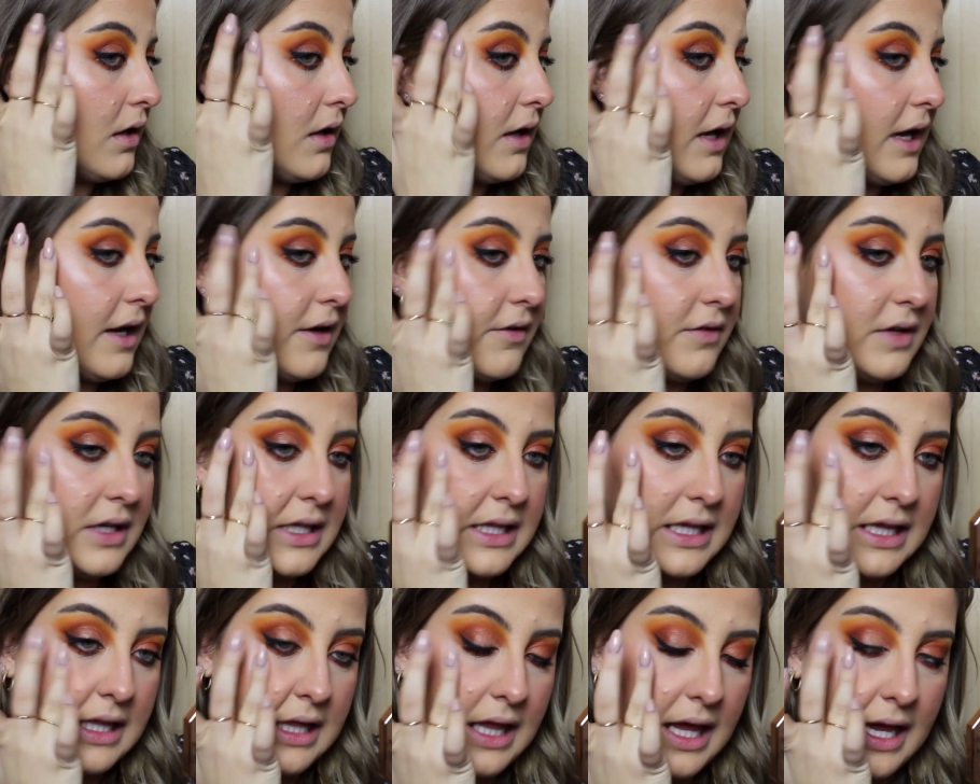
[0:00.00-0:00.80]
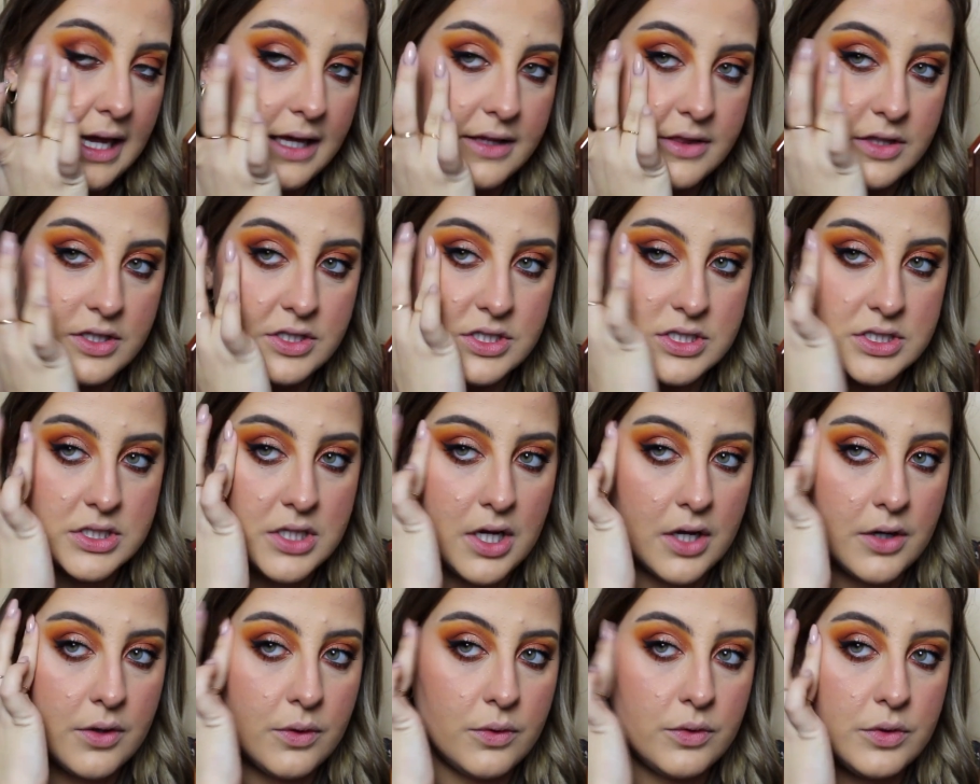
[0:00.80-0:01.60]
I really like the
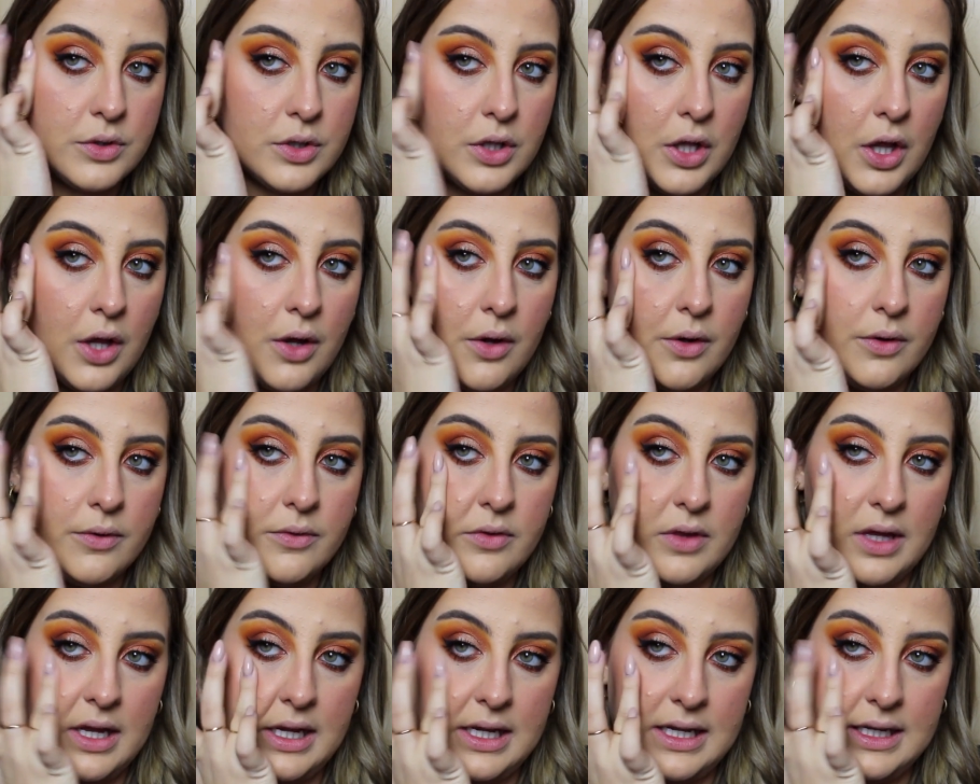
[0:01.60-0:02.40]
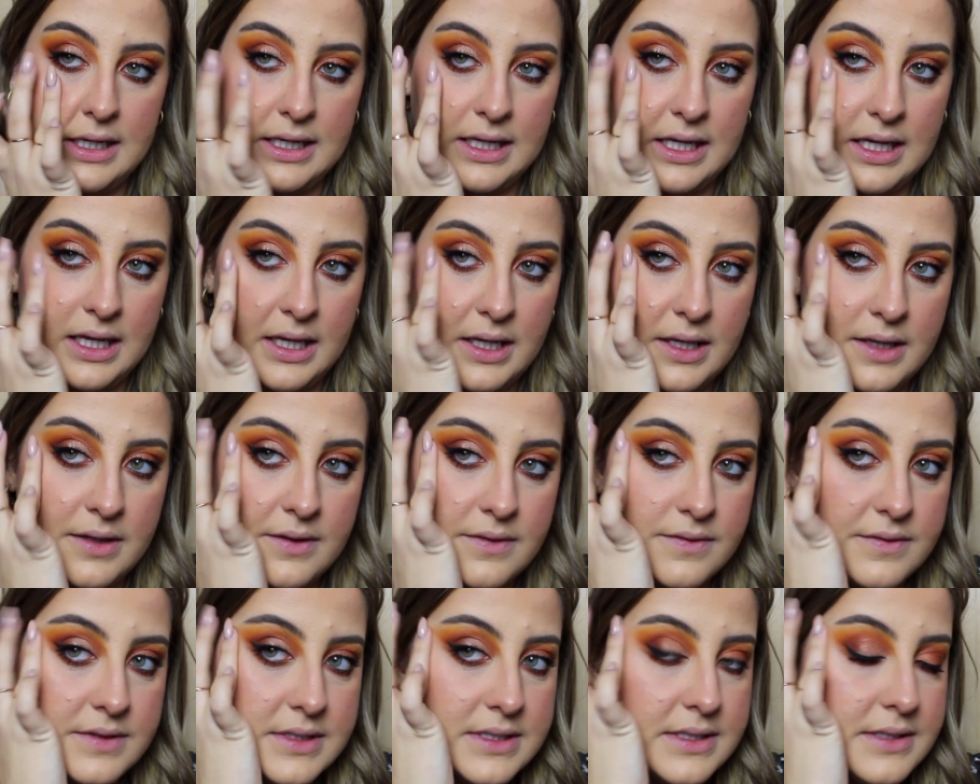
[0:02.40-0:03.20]
subtle glow that it
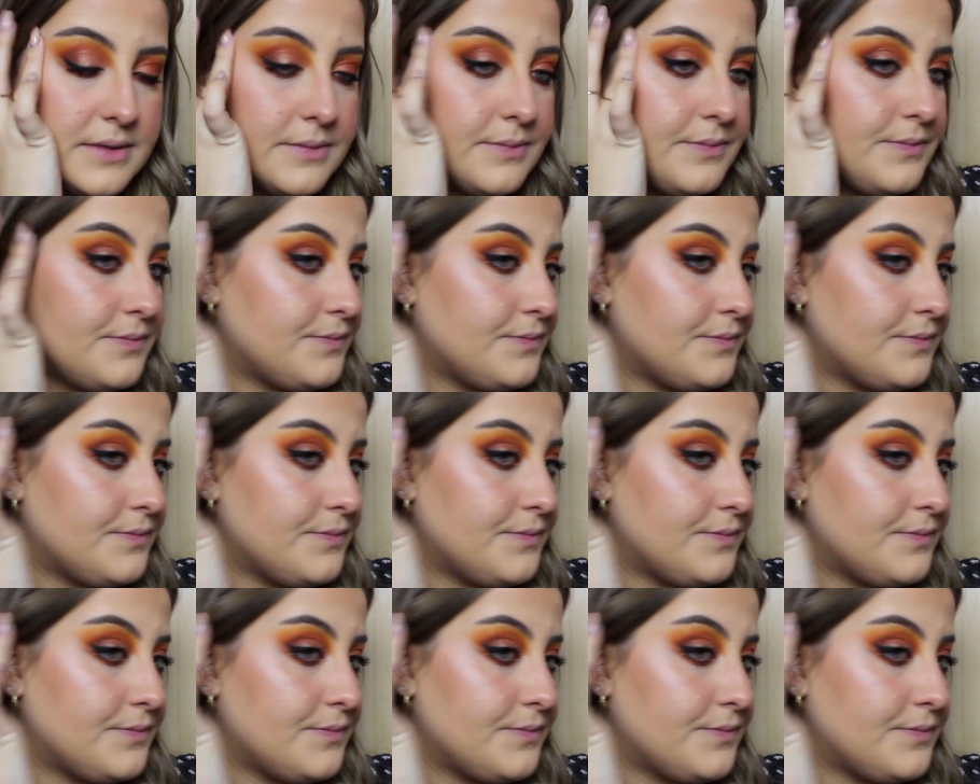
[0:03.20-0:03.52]
gives.